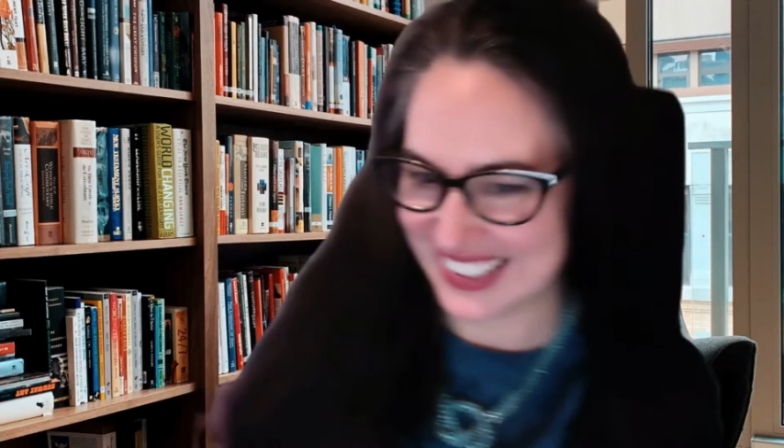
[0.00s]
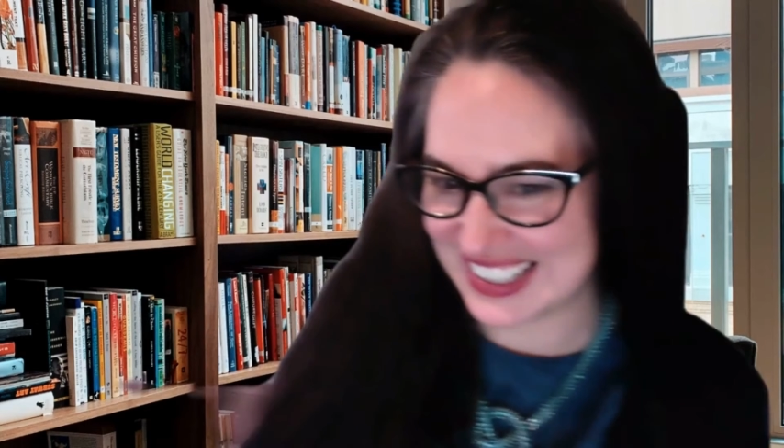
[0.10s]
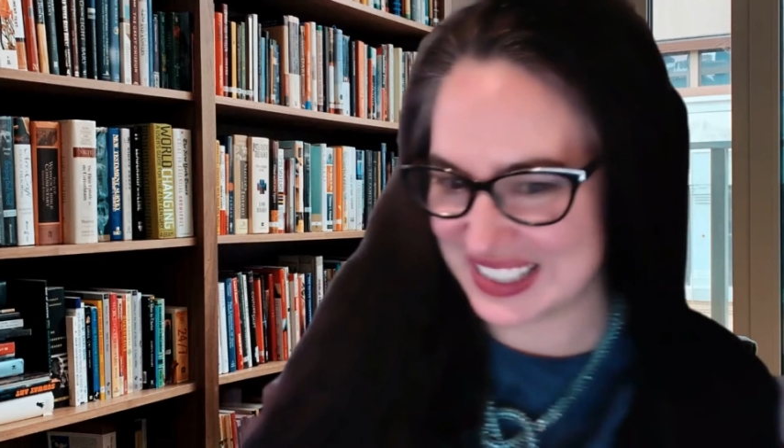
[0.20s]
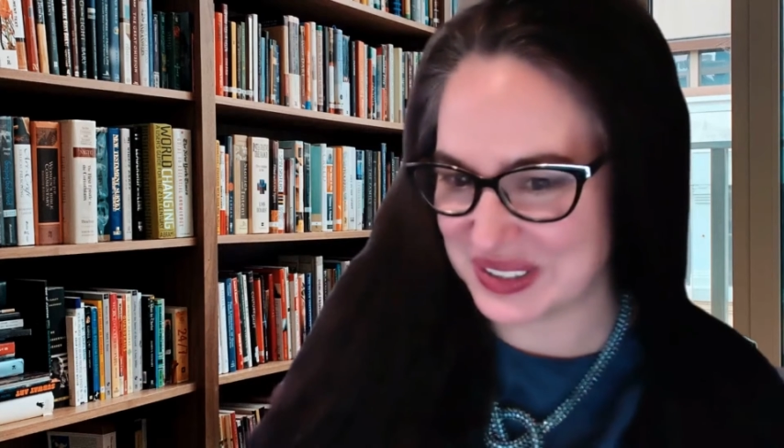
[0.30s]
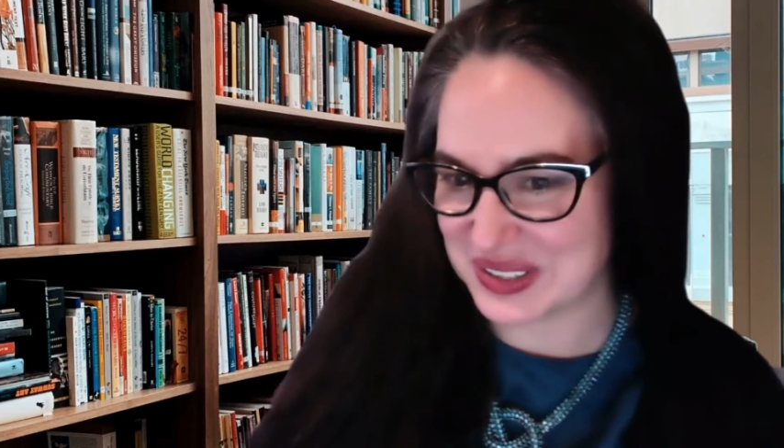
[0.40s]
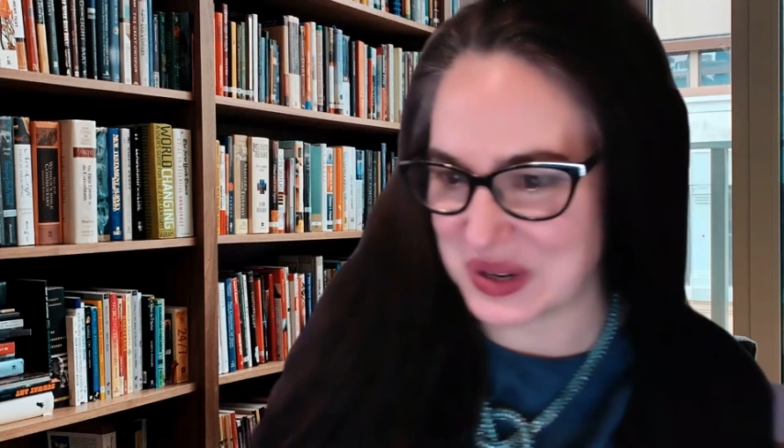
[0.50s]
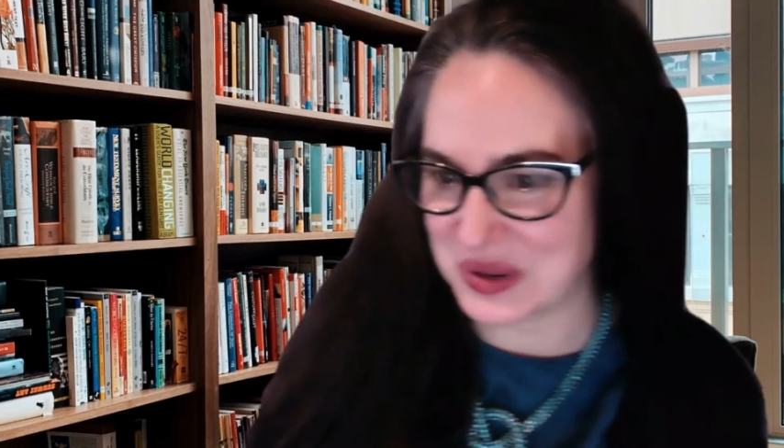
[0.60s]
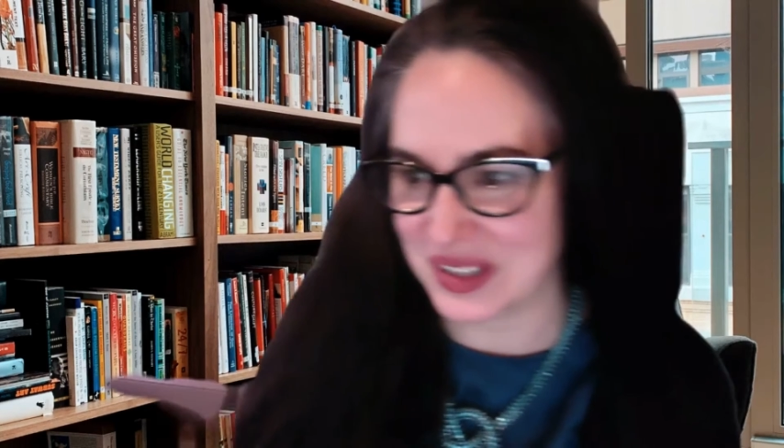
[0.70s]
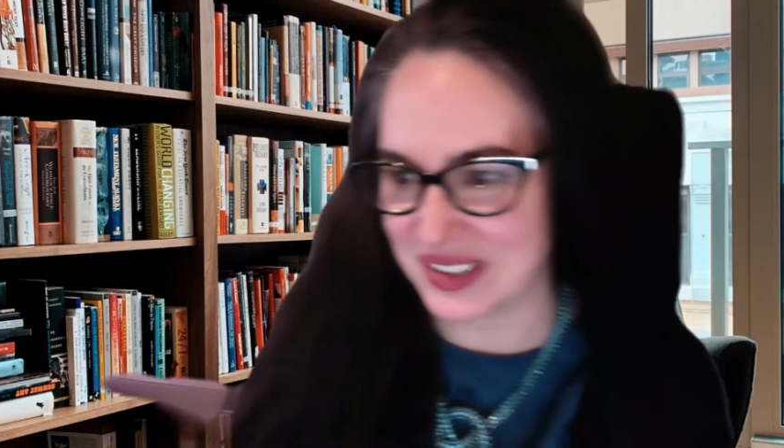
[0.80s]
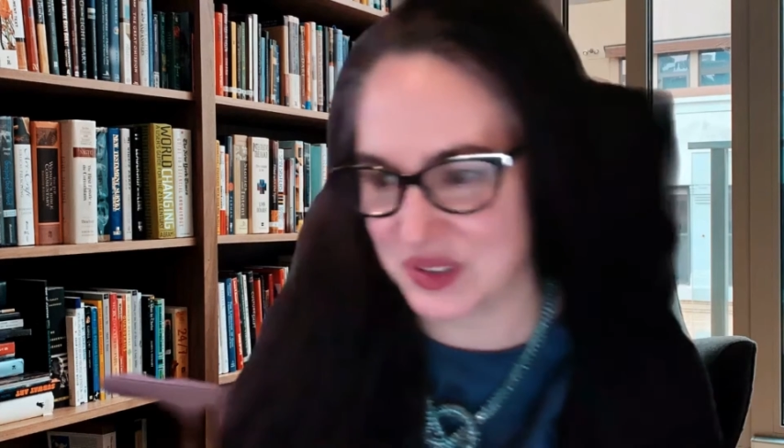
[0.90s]
uh,
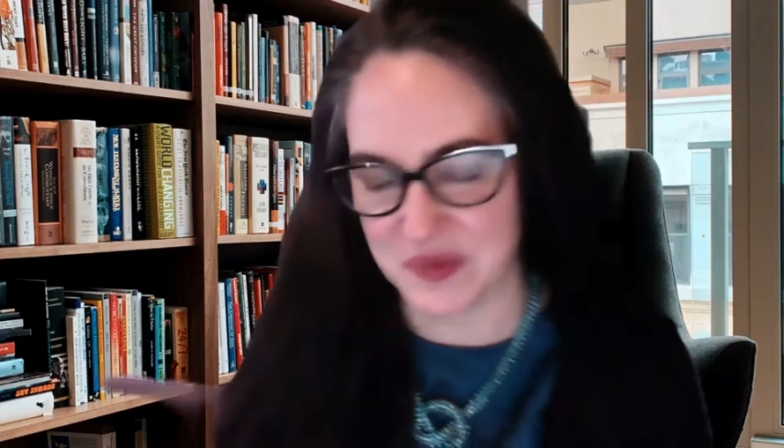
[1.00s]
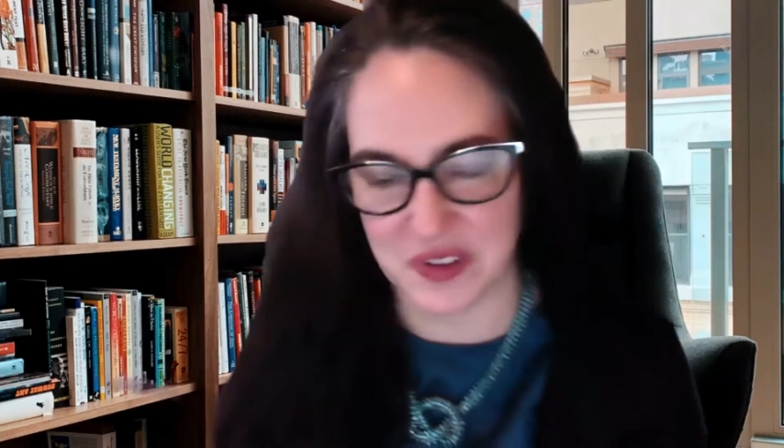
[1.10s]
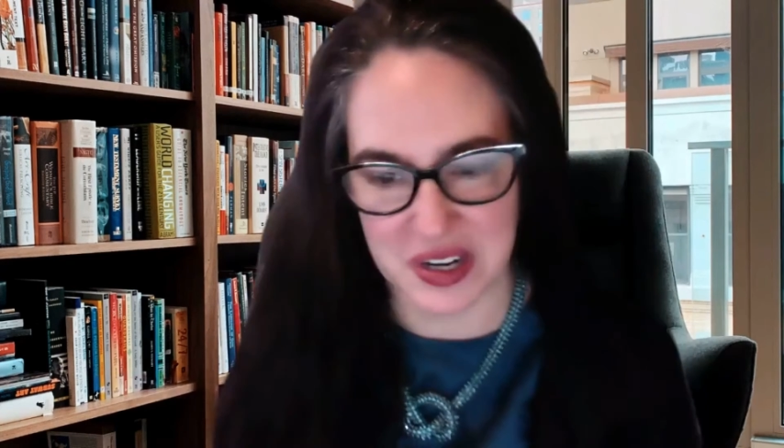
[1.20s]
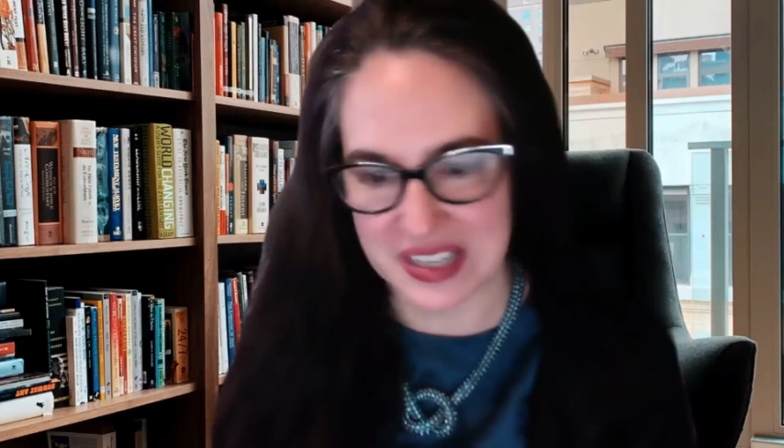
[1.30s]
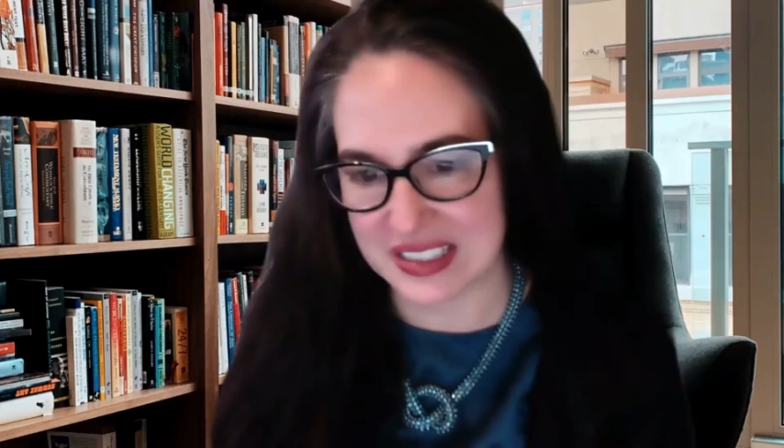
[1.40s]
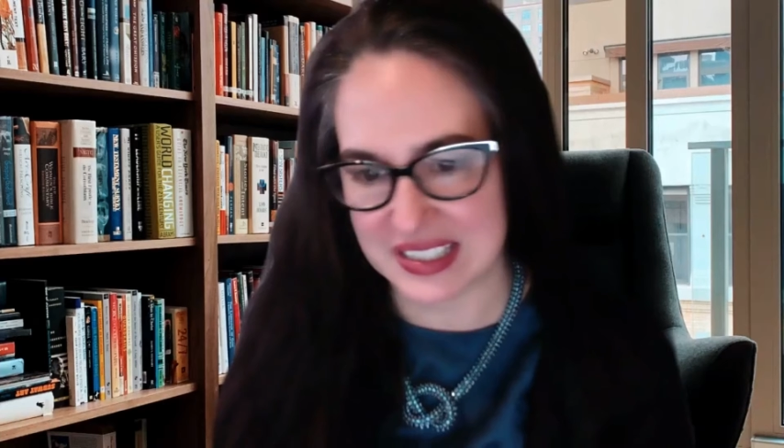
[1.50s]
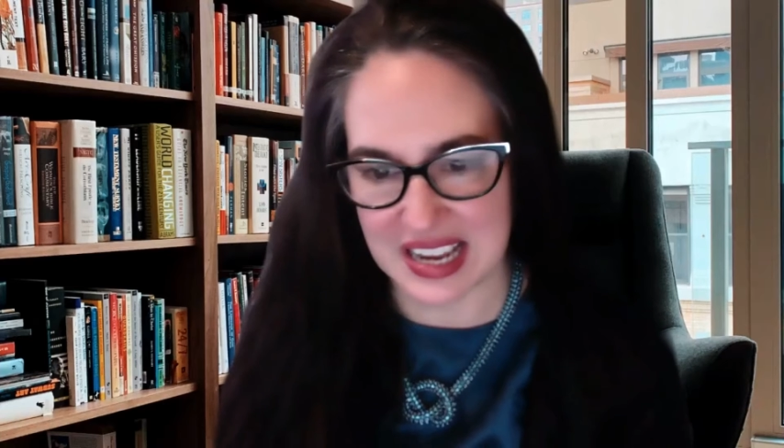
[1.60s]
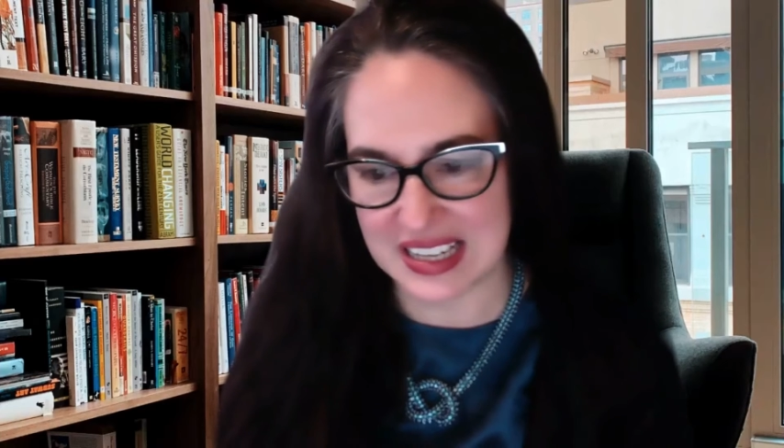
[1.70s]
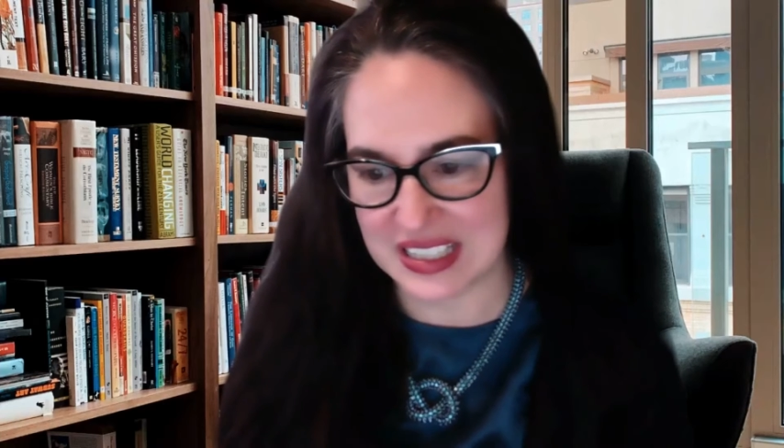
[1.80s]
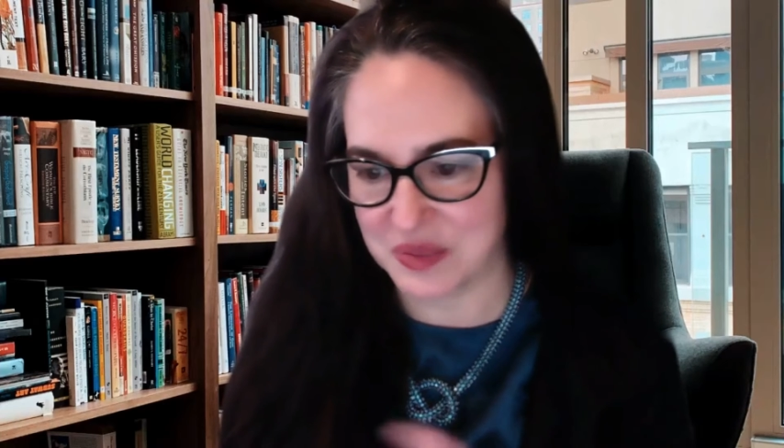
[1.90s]
so it's very
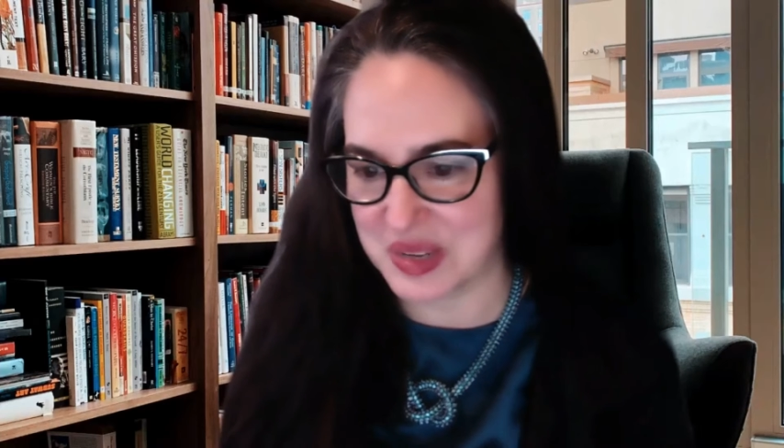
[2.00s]
exciting to